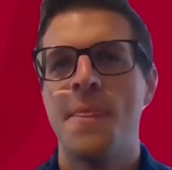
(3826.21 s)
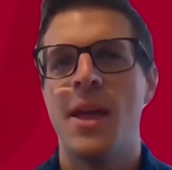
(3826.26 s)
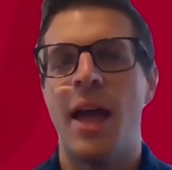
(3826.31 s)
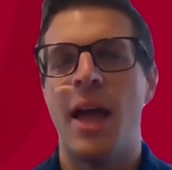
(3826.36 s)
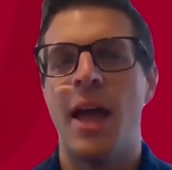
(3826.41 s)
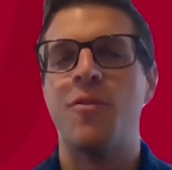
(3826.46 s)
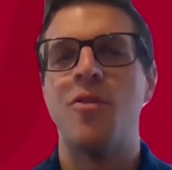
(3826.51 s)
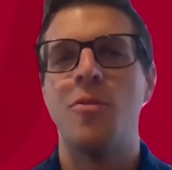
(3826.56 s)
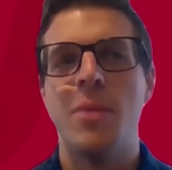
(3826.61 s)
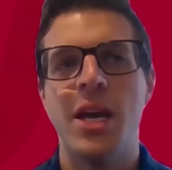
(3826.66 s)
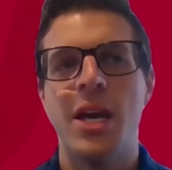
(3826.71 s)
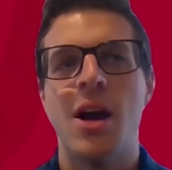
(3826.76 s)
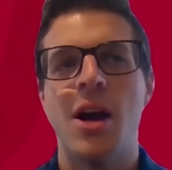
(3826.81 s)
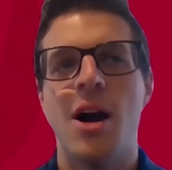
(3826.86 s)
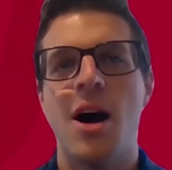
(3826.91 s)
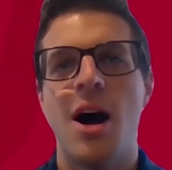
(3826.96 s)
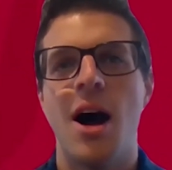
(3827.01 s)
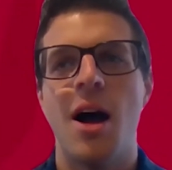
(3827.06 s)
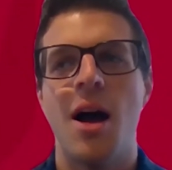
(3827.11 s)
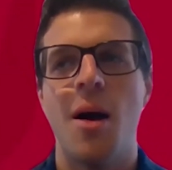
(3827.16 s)
And for me, a
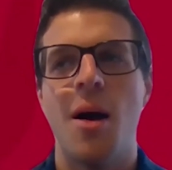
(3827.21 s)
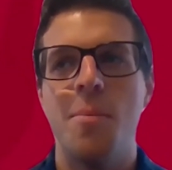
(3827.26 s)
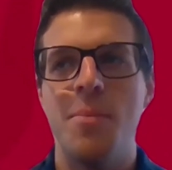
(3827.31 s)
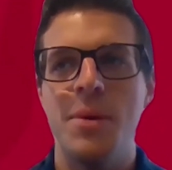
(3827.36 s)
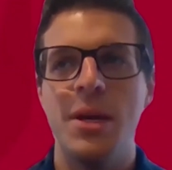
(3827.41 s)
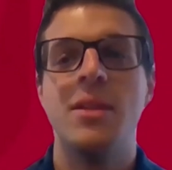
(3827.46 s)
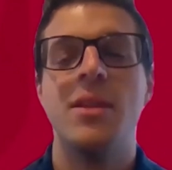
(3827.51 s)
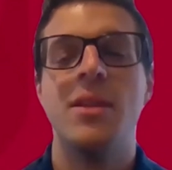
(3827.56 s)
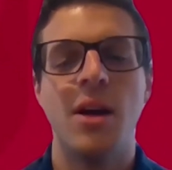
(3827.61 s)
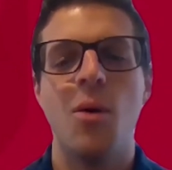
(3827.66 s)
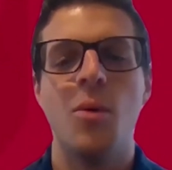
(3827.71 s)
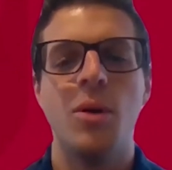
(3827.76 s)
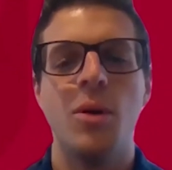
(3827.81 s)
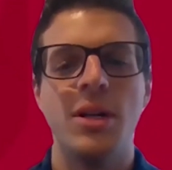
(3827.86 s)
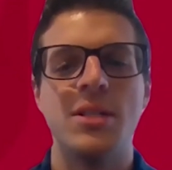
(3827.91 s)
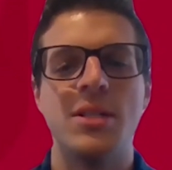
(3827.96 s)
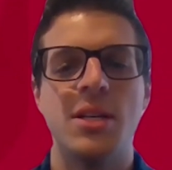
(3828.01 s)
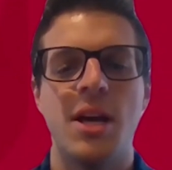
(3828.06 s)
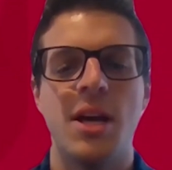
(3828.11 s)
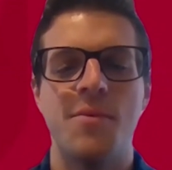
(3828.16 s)
big thing I
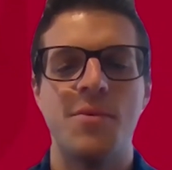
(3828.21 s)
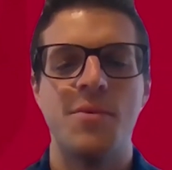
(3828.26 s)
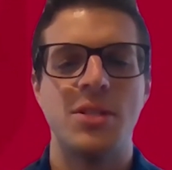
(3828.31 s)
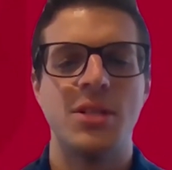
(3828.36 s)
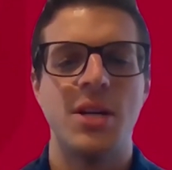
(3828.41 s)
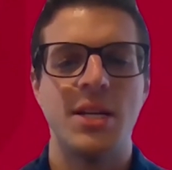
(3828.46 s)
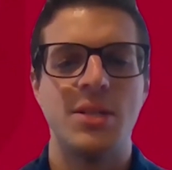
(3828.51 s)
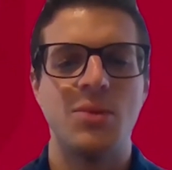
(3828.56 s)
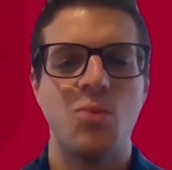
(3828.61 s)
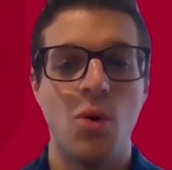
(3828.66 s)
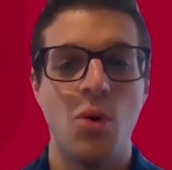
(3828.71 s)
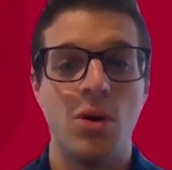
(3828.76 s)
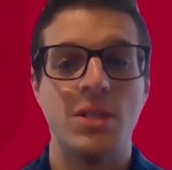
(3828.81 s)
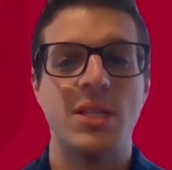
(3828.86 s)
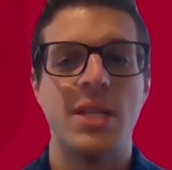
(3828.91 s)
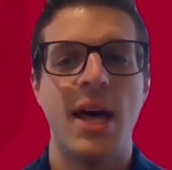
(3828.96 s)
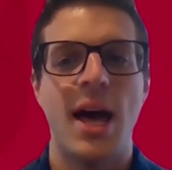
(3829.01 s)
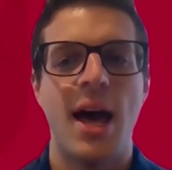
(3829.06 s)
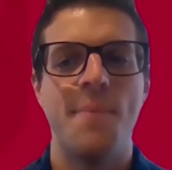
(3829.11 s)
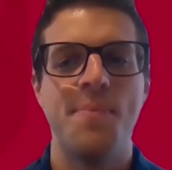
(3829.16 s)
wanted to emphasize was
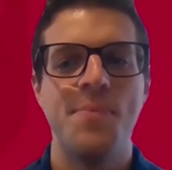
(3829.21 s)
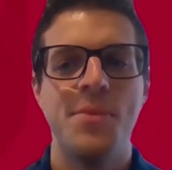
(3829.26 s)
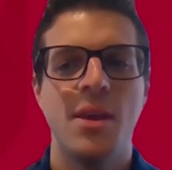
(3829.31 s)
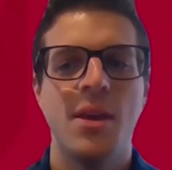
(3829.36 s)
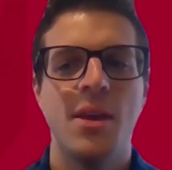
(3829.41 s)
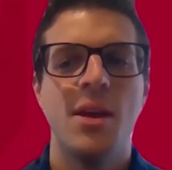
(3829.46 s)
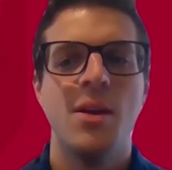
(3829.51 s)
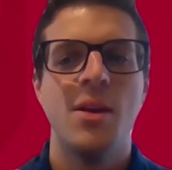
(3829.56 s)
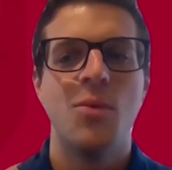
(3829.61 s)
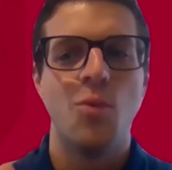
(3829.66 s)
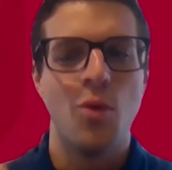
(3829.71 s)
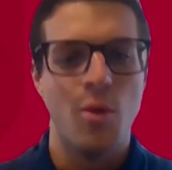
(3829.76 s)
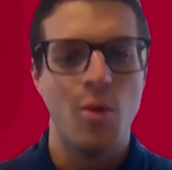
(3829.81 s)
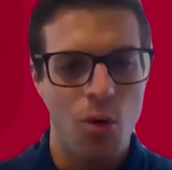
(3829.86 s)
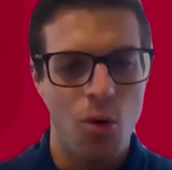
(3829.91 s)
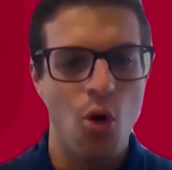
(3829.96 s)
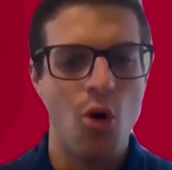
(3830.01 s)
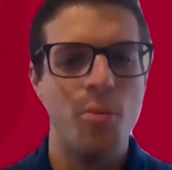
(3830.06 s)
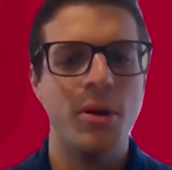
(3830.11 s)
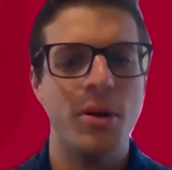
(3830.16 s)
that
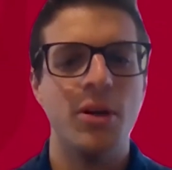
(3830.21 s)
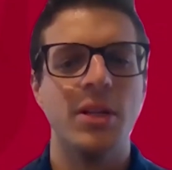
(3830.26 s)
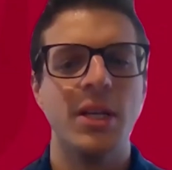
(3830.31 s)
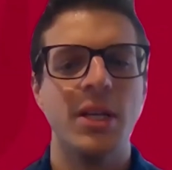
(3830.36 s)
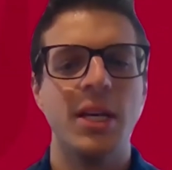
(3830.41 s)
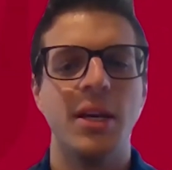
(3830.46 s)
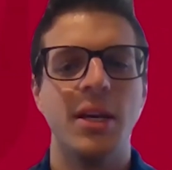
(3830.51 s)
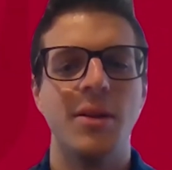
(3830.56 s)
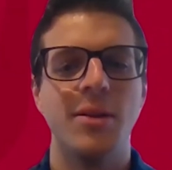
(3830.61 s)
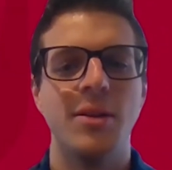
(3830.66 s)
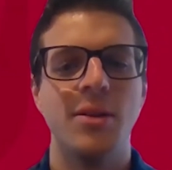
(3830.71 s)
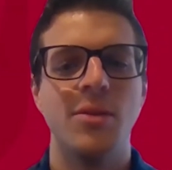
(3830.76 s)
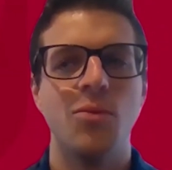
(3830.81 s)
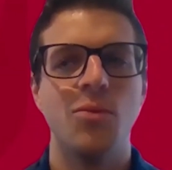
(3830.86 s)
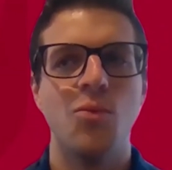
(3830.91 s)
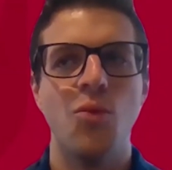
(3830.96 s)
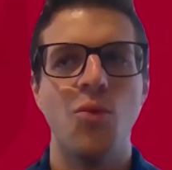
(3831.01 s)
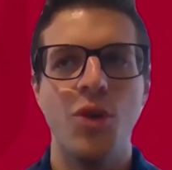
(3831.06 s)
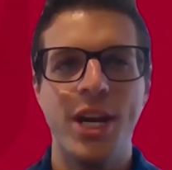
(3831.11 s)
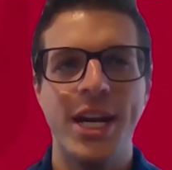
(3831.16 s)
rapport building and
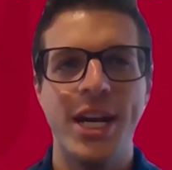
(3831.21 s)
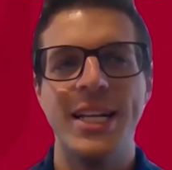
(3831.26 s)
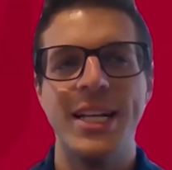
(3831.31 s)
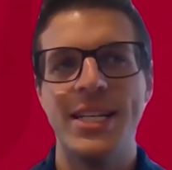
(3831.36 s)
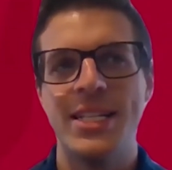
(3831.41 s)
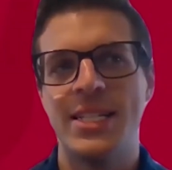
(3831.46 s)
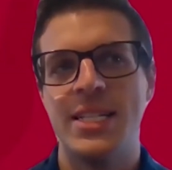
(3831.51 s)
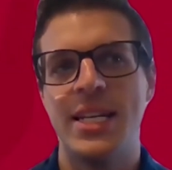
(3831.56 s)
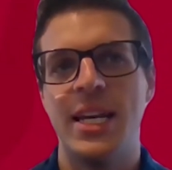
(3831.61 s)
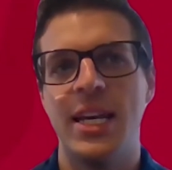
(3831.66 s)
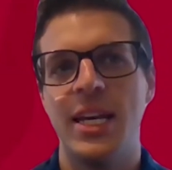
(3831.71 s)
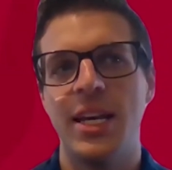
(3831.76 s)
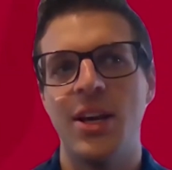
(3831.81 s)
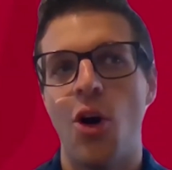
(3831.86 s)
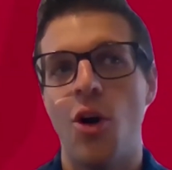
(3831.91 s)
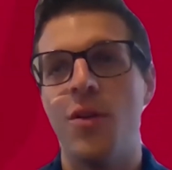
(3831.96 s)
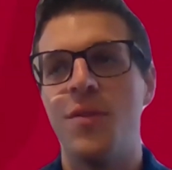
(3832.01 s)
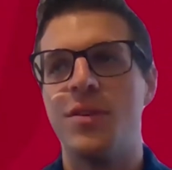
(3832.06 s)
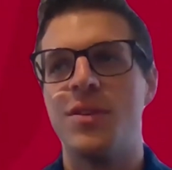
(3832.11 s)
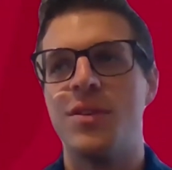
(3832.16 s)
really seeing
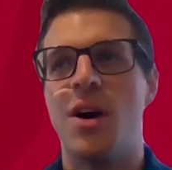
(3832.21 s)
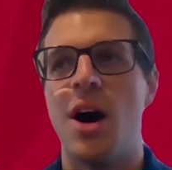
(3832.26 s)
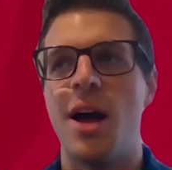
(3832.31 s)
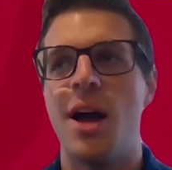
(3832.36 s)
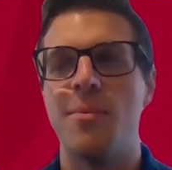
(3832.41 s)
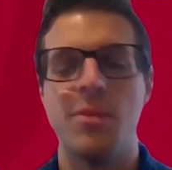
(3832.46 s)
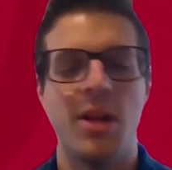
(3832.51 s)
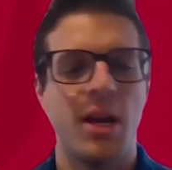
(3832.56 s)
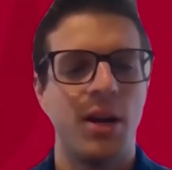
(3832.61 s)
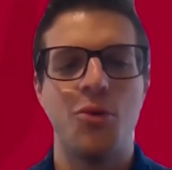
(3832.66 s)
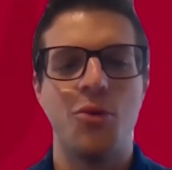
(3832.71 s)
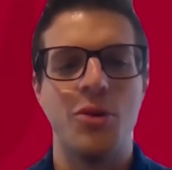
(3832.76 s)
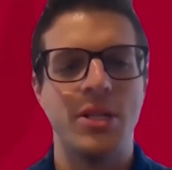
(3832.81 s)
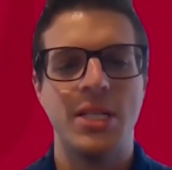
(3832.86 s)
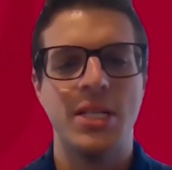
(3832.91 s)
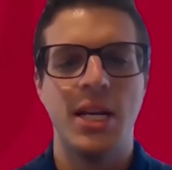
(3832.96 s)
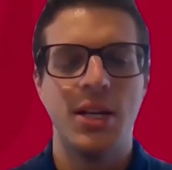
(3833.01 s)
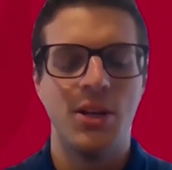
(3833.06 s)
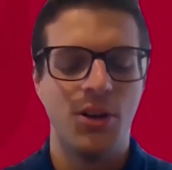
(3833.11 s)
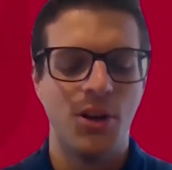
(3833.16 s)
over time, like Roy
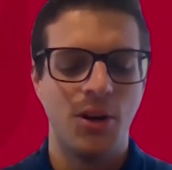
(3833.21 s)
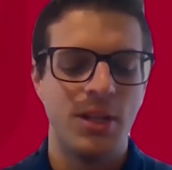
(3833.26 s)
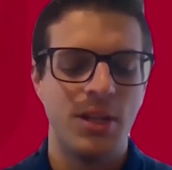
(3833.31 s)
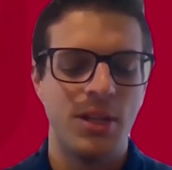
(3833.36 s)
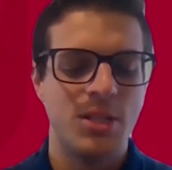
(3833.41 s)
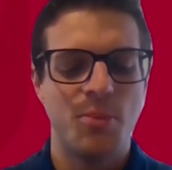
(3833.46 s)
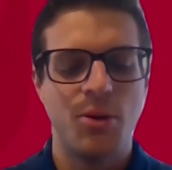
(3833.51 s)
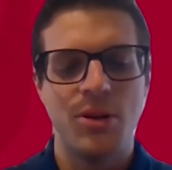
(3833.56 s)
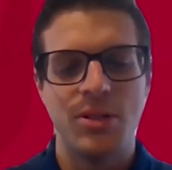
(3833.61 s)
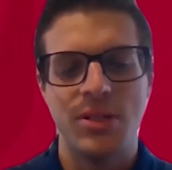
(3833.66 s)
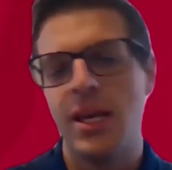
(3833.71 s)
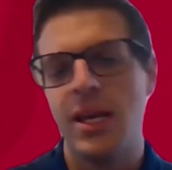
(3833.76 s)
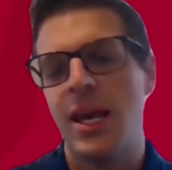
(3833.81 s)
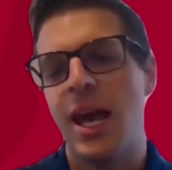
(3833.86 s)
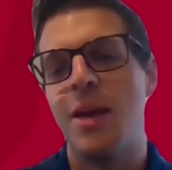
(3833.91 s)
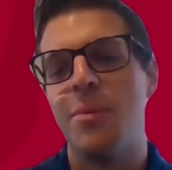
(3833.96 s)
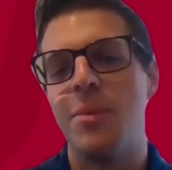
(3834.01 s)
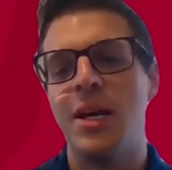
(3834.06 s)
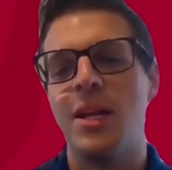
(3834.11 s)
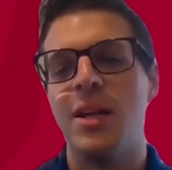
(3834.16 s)
said, this person
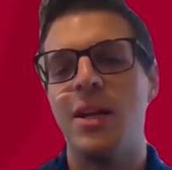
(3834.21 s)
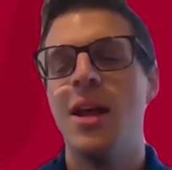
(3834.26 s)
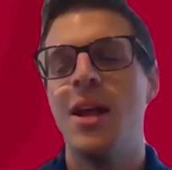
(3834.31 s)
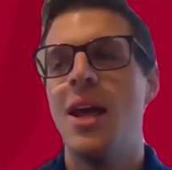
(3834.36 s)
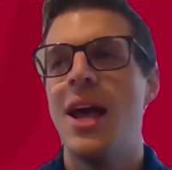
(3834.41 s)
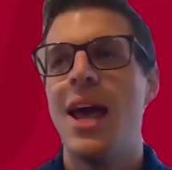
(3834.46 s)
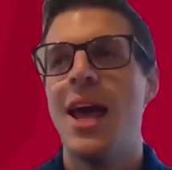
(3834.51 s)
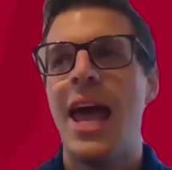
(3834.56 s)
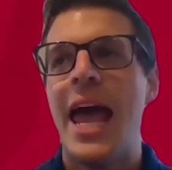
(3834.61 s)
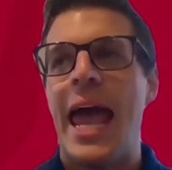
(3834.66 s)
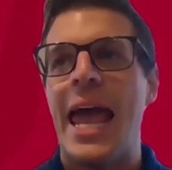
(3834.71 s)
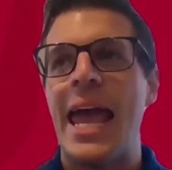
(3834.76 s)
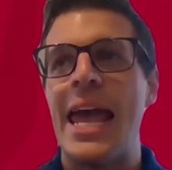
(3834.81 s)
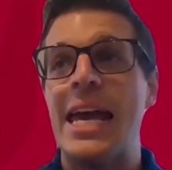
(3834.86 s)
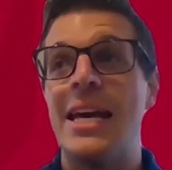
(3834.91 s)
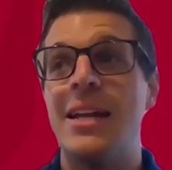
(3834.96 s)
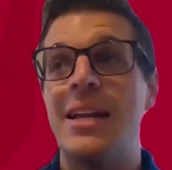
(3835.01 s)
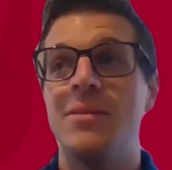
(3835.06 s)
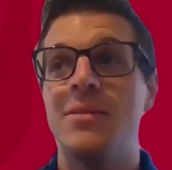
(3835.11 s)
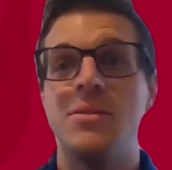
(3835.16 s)
came in
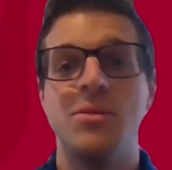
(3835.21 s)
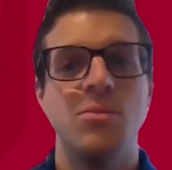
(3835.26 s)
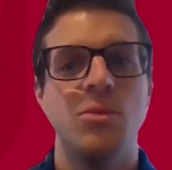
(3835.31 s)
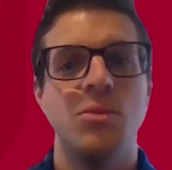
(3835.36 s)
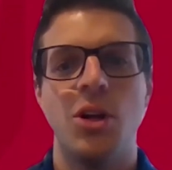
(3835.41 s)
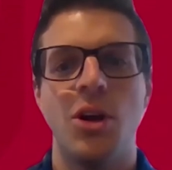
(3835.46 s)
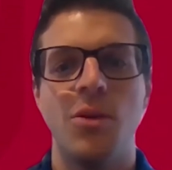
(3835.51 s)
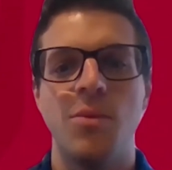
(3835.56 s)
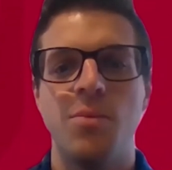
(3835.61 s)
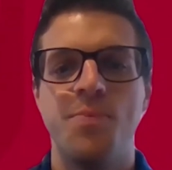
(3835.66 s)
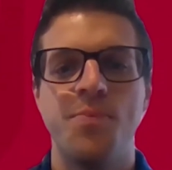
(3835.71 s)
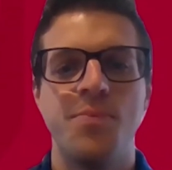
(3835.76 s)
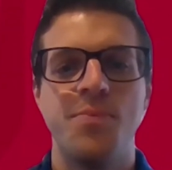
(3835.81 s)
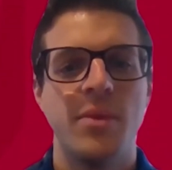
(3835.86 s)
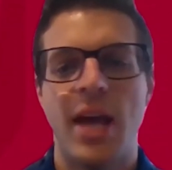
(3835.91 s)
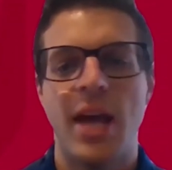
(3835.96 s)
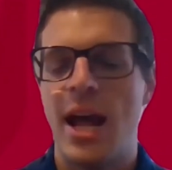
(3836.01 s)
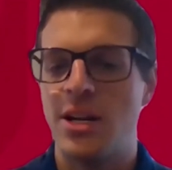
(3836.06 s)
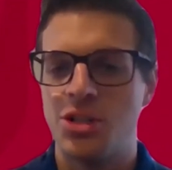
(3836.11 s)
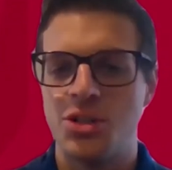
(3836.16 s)
and,
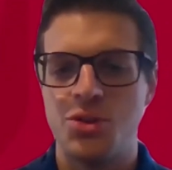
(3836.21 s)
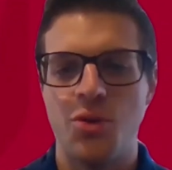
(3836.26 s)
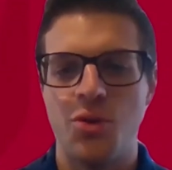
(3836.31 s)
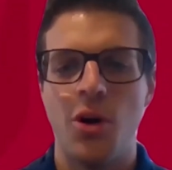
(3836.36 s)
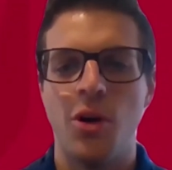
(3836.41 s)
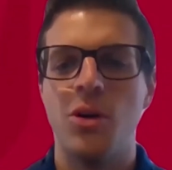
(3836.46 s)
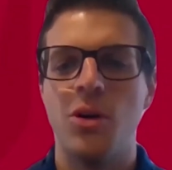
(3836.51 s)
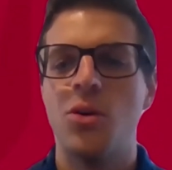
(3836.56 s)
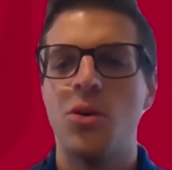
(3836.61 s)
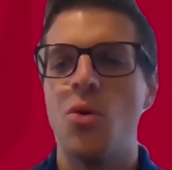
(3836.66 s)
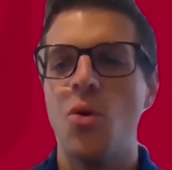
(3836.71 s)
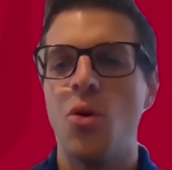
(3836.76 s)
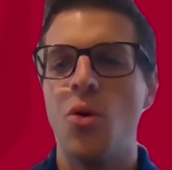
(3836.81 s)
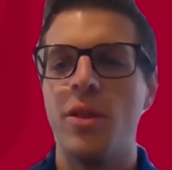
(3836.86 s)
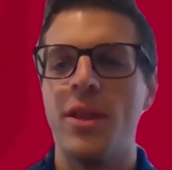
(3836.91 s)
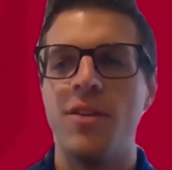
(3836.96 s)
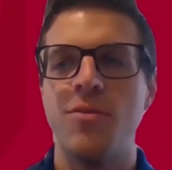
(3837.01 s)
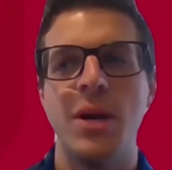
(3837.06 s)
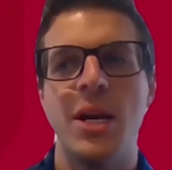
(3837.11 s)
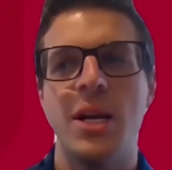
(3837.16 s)
had a stroke, or they've